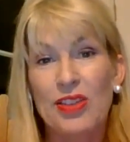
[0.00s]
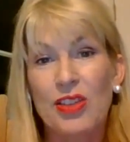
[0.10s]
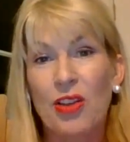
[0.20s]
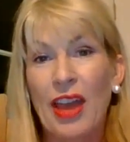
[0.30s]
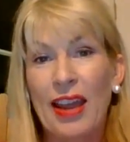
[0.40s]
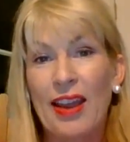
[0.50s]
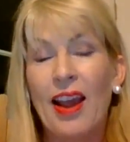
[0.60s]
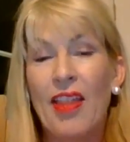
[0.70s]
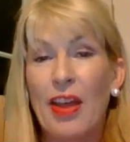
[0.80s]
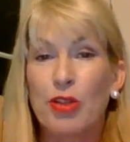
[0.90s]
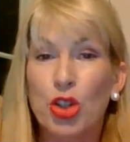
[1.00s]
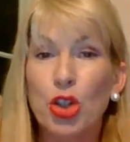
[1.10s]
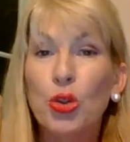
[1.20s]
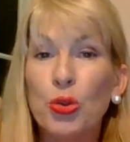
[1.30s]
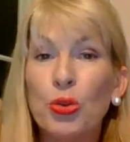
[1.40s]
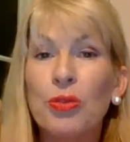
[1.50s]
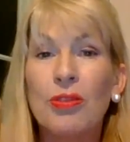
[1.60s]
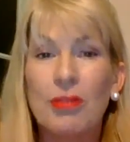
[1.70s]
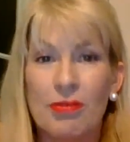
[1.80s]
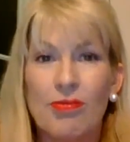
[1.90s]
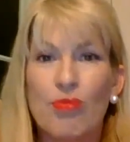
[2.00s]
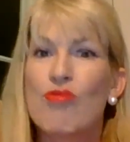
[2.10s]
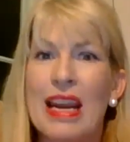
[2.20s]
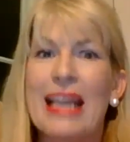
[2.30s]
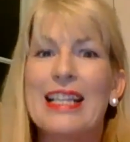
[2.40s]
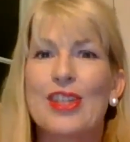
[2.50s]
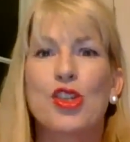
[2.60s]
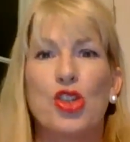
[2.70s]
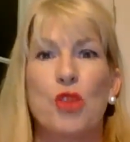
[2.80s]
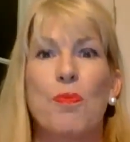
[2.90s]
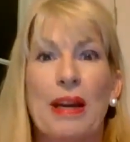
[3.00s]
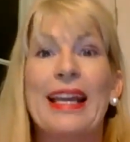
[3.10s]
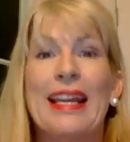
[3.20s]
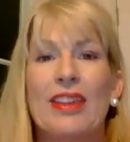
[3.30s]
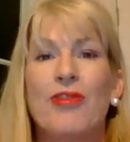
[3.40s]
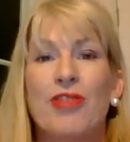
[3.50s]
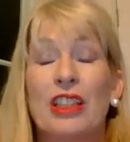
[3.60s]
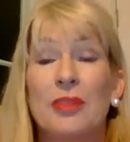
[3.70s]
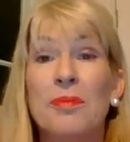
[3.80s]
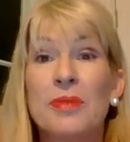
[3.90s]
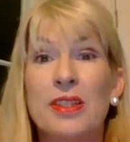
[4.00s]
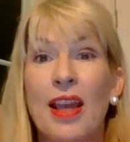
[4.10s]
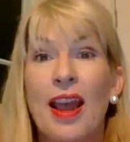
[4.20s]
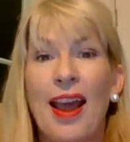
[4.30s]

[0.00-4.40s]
So they're two really super length films,